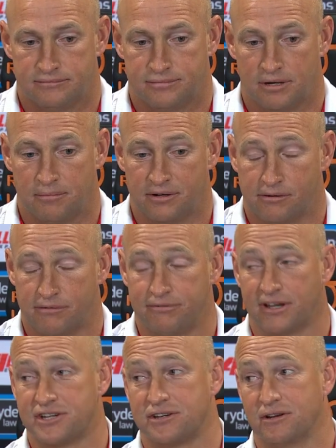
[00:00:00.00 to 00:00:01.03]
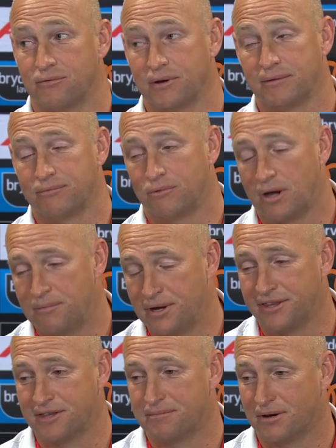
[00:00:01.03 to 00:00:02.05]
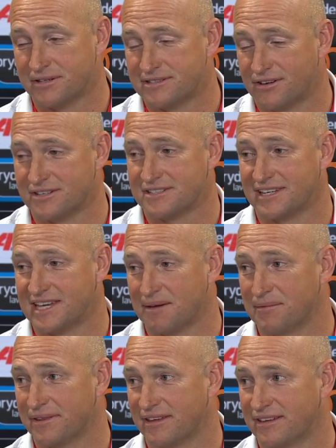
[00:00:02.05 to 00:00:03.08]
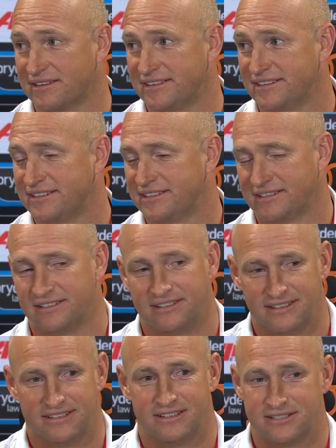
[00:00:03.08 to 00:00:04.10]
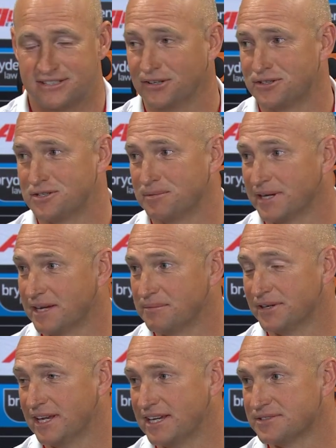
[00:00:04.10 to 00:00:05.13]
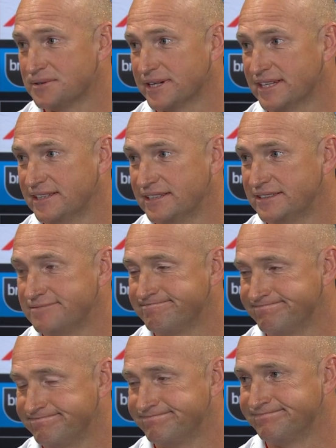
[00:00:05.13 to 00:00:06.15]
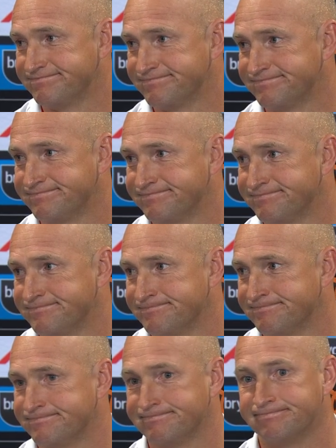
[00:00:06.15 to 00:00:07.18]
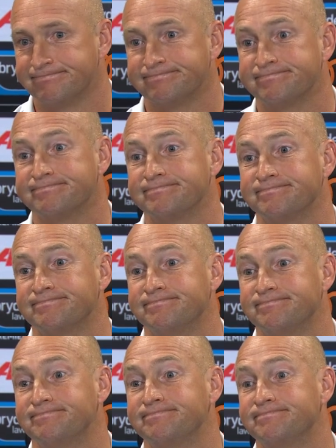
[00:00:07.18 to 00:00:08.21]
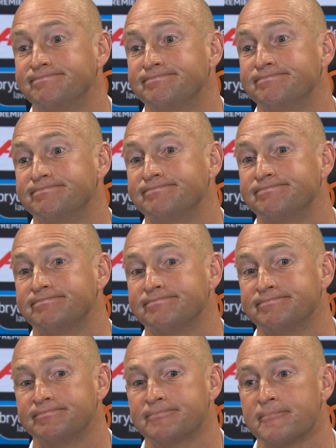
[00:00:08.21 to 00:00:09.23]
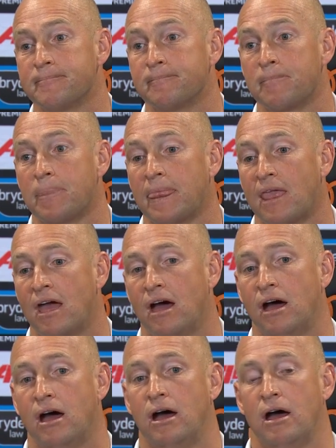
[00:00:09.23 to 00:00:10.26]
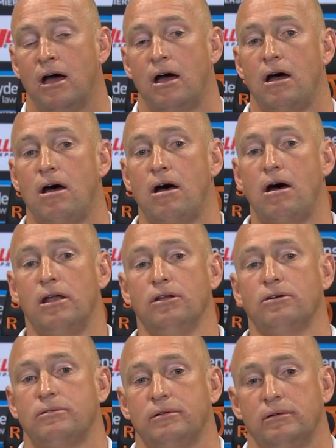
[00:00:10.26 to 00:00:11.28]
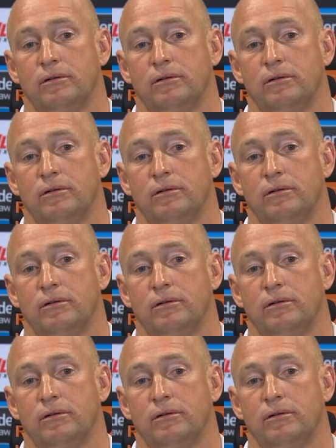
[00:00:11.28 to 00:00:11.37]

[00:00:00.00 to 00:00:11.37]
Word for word: probably a reflection of why me and the boss honestly come to the solution we come to last week. You would have hoped that that announcement would have sparked a bit of a response. Oh look,